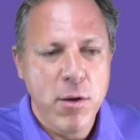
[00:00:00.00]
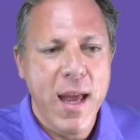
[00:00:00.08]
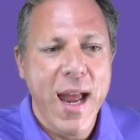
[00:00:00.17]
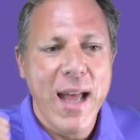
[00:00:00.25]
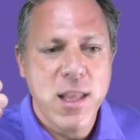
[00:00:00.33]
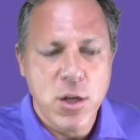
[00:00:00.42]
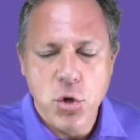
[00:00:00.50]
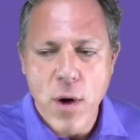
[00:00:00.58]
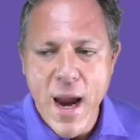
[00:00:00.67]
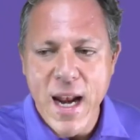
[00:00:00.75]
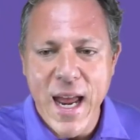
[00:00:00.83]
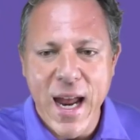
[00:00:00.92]
they get the
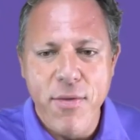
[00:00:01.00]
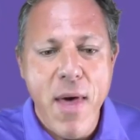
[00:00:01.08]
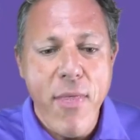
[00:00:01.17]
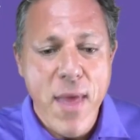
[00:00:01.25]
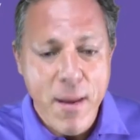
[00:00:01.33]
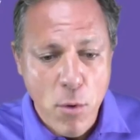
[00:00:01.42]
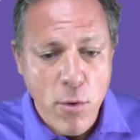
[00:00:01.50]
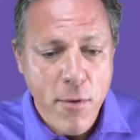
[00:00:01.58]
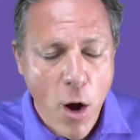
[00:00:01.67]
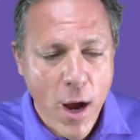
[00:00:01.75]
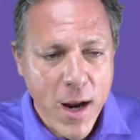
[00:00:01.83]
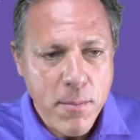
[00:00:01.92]
training, and then they move
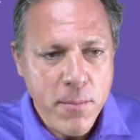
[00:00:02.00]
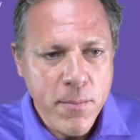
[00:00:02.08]
on.